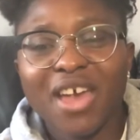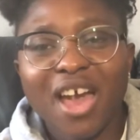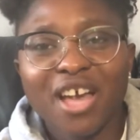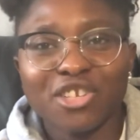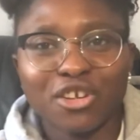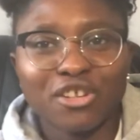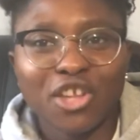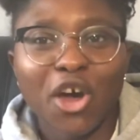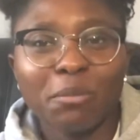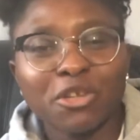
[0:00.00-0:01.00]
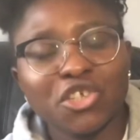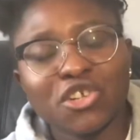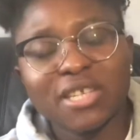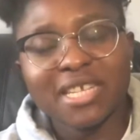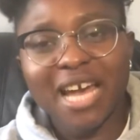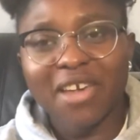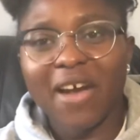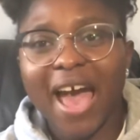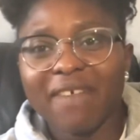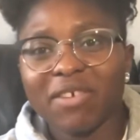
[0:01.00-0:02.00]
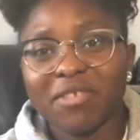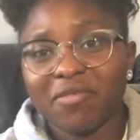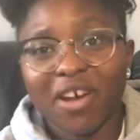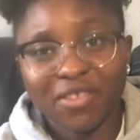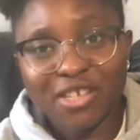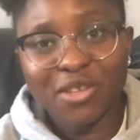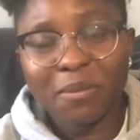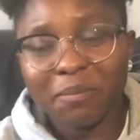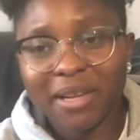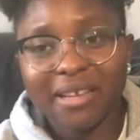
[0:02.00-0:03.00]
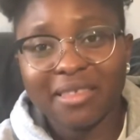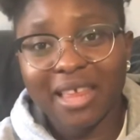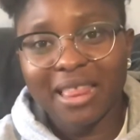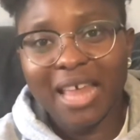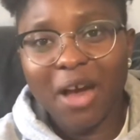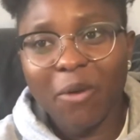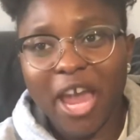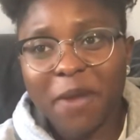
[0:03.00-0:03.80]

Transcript: you know, the opportunity that you have, even if others don't really think that way.